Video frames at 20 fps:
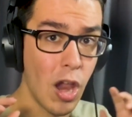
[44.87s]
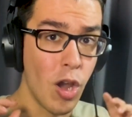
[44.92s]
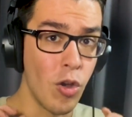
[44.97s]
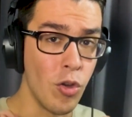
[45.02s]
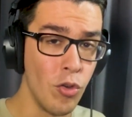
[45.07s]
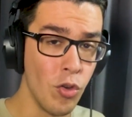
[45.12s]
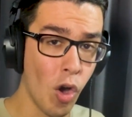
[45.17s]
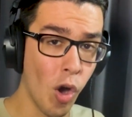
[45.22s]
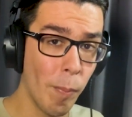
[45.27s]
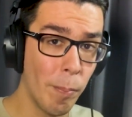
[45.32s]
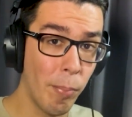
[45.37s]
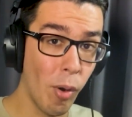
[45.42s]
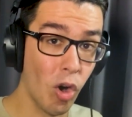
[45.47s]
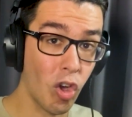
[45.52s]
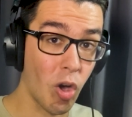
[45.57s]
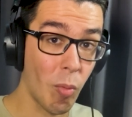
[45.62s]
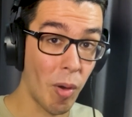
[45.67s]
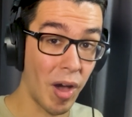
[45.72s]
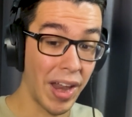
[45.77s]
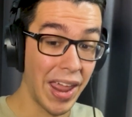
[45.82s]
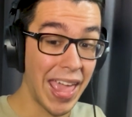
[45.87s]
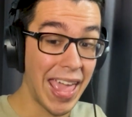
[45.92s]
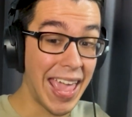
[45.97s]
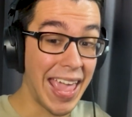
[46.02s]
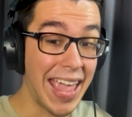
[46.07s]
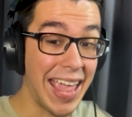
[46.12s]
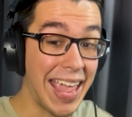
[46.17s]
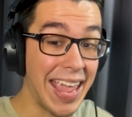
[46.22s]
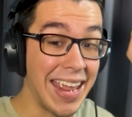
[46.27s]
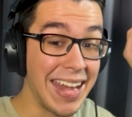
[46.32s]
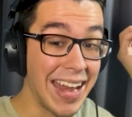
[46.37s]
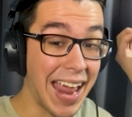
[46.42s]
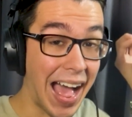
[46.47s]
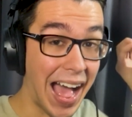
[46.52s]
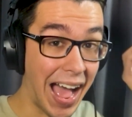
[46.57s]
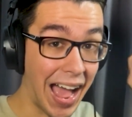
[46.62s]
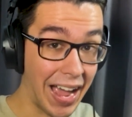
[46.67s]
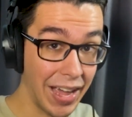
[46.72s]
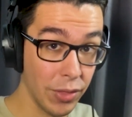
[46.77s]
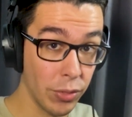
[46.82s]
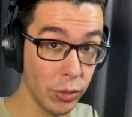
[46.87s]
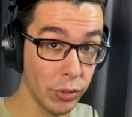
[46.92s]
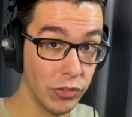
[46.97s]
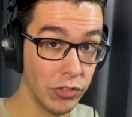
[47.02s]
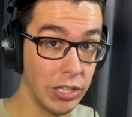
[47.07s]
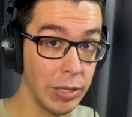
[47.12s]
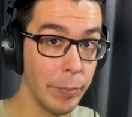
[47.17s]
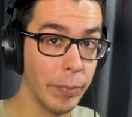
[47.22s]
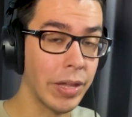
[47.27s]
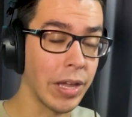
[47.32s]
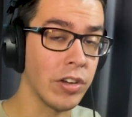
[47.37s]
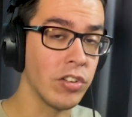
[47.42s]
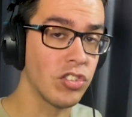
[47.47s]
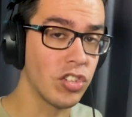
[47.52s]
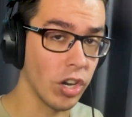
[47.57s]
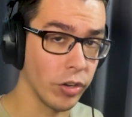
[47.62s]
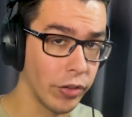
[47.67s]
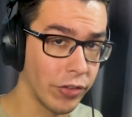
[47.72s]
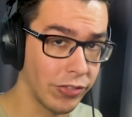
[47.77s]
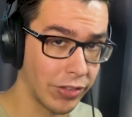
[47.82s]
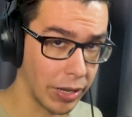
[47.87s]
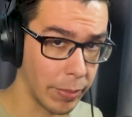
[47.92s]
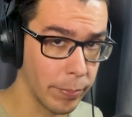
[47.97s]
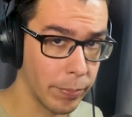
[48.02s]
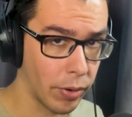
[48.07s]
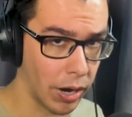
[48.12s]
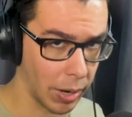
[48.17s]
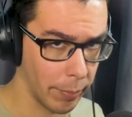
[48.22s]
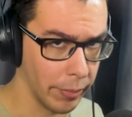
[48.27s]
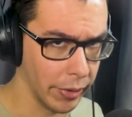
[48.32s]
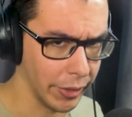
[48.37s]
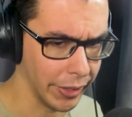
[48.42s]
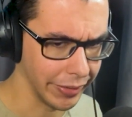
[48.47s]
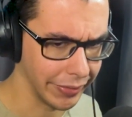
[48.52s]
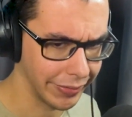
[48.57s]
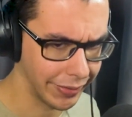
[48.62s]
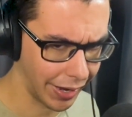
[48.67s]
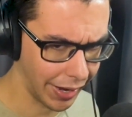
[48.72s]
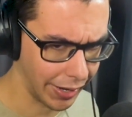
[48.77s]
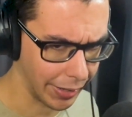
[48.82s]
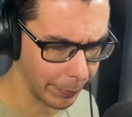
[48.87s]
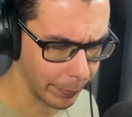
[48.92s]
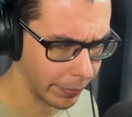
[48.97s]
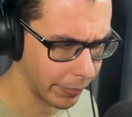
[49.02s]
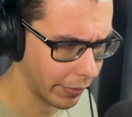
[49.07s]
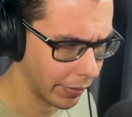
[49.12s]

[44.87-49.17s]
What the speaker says: no Pokemon in either team can share the same primary type.